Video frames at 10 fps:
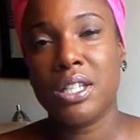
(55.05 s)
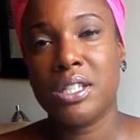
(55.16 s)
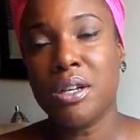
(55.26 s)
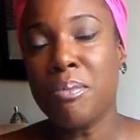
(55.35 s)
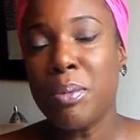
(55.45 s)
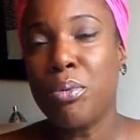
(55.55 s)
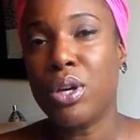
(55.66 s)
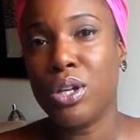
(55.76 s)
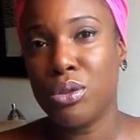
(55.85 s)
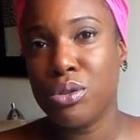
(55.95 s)
some people
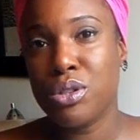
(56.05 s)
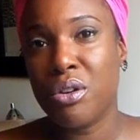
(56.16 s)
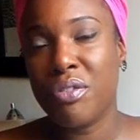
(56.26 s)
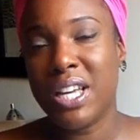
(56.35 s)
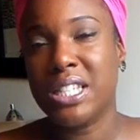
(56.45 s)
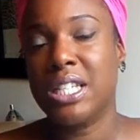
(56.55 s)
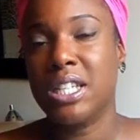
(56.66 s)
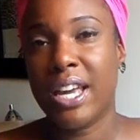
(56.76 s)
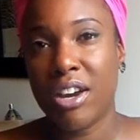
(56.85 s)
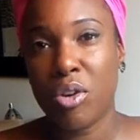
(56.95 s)
can use sulfates
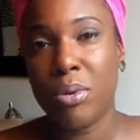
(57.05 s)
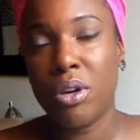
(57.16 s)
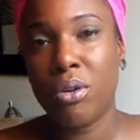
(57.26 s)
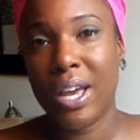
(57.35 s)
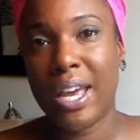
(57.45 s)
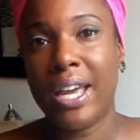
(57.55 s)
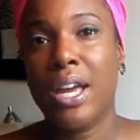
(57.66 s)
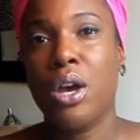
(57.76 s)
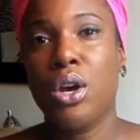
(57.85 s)
and their hair be okay.